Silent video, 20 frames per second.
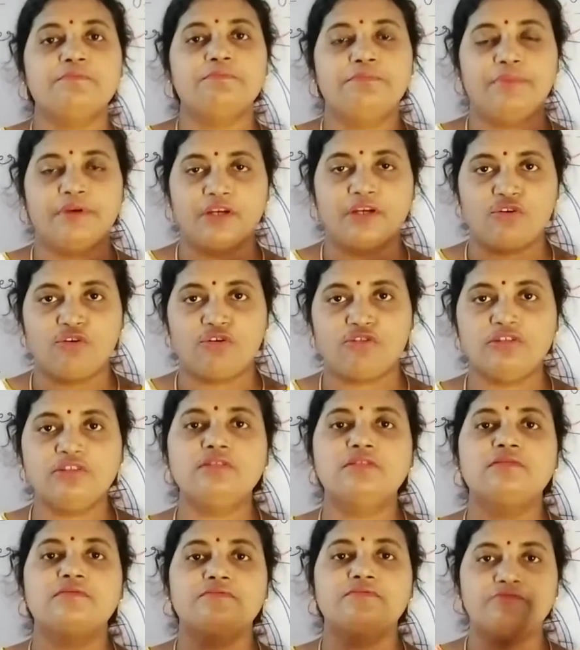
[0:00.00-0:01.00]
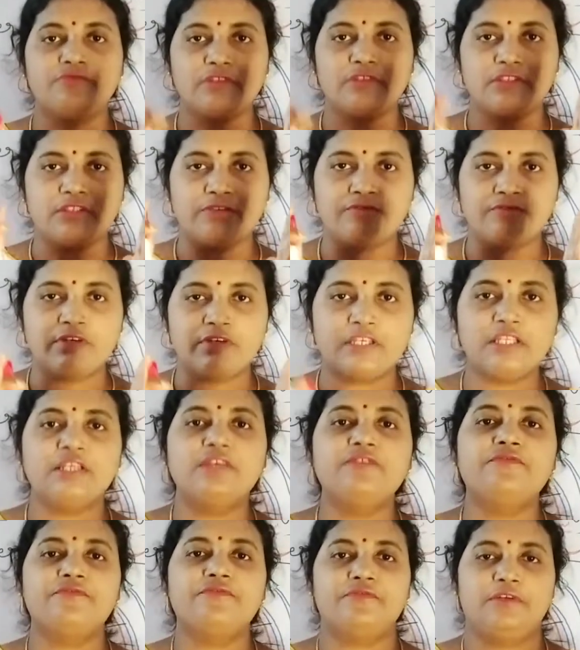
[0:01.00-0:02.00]
Because for the
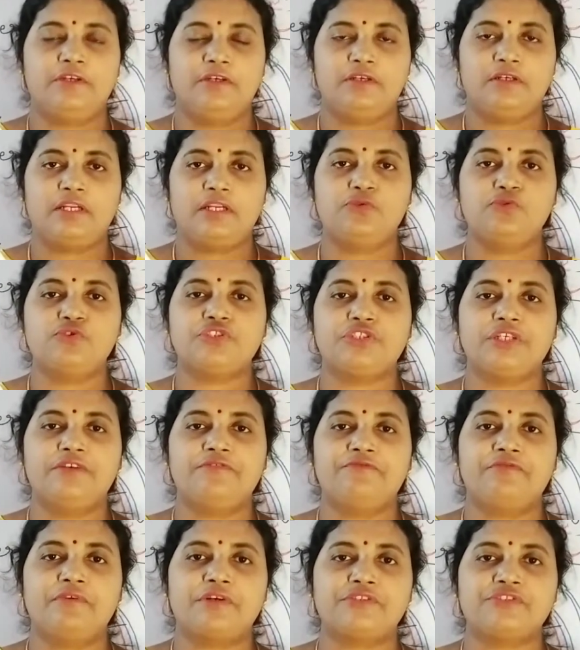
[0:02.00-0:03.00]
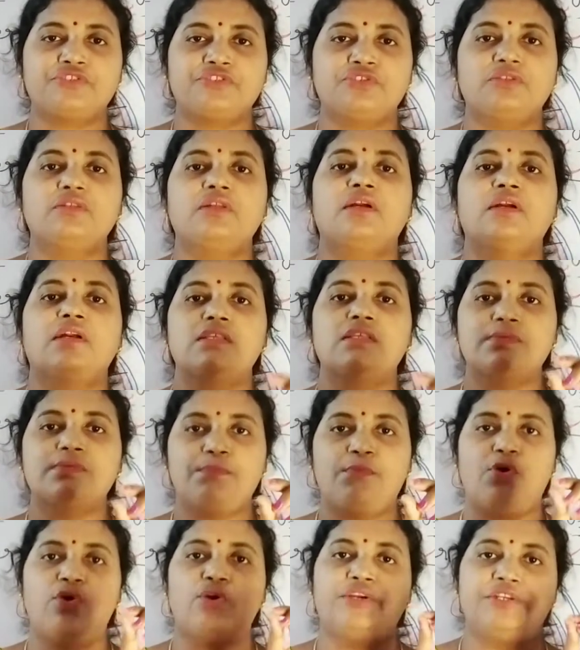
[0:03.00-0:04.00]
very crucial function, that is
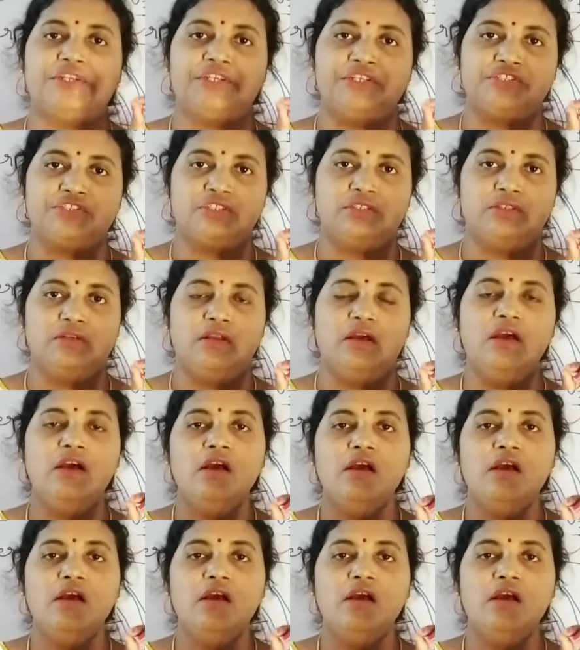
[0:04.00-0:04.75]
pollination.